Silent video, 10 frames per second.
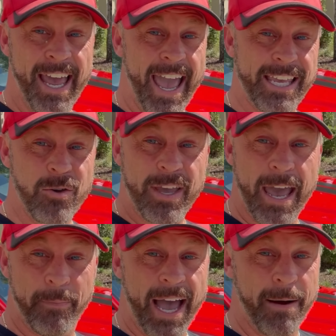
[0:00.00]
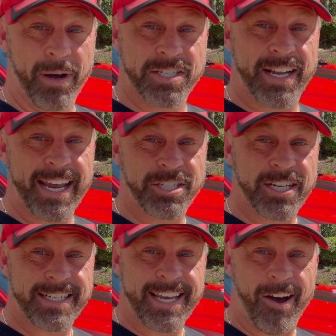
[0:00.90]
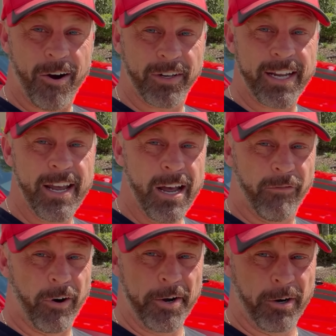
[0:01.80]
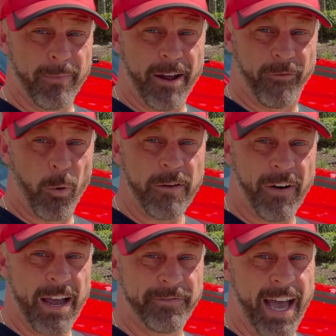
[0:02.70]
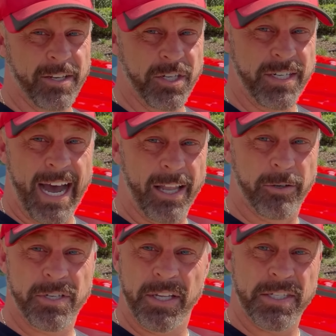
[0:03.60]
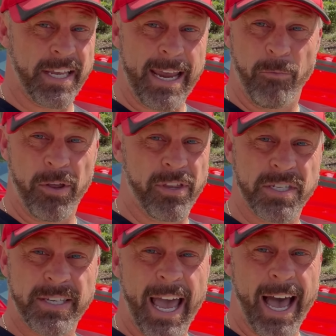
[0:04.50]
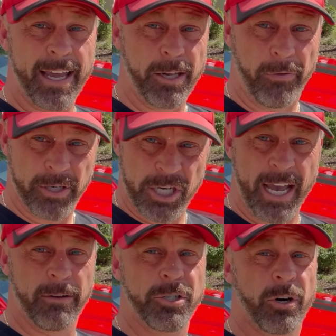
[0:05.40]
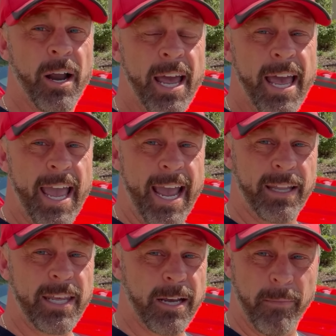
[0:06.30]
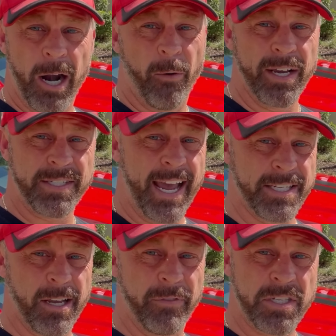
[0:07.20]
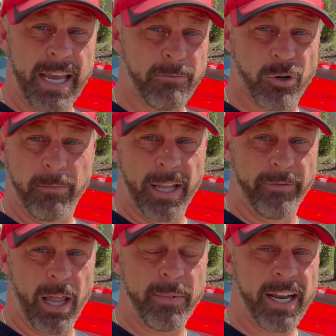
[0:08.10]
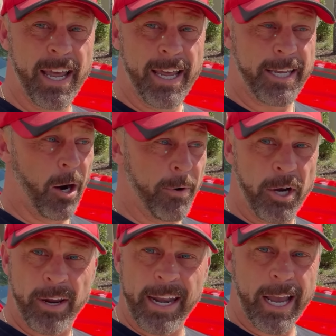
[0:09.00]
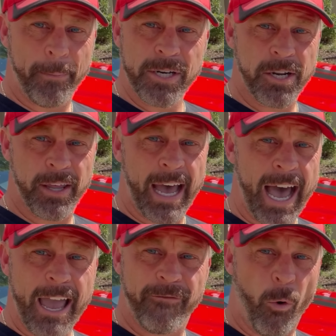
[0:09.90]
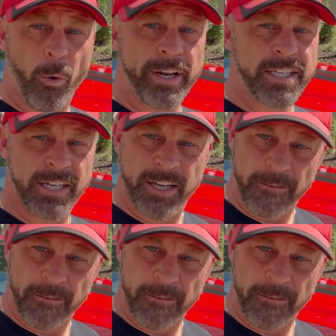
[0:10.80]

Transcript: heck, you can't buy a Mustang GT hardly for under about $45,000, and the same with the the Challenger and the Camaro SS of the same trim level. I mean, when you're getting up into the high 40s, into the